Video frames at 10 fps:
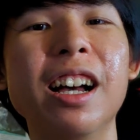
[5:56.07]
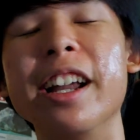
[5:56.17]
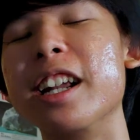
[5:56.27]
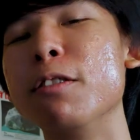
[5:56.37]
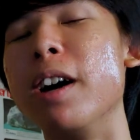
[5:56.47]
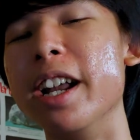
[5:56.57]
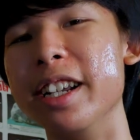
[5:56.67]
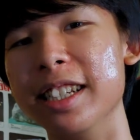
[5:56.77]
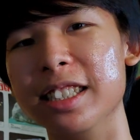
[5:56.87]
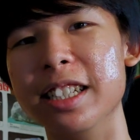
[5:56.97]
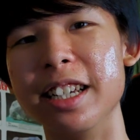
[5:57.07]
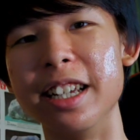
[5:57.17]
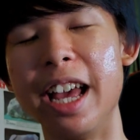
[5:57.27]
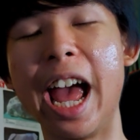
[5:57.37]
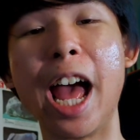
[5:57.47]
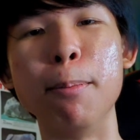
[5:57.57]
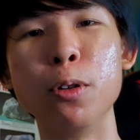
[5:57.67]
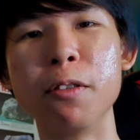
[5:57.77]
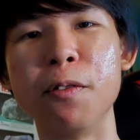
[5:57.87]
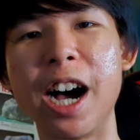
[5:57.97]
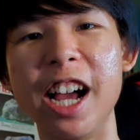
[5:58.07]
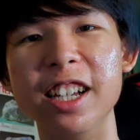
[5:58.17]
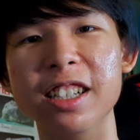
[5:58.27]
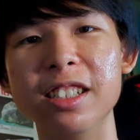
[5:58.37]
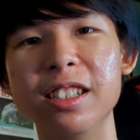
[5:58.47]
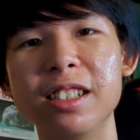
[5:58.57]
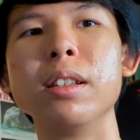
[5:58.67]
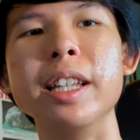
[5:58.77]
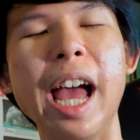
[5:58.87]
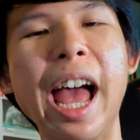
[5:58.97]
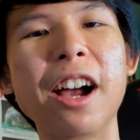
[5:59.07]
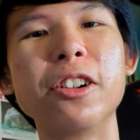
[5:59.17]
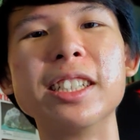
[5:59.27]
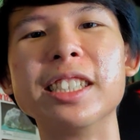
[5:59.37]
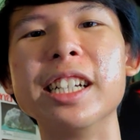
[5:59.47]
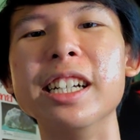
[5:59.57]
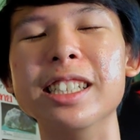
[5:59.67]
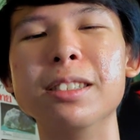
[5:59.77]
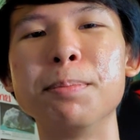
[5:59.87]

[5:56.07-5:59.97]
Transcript: Another one is the air purifier. The air conditioner is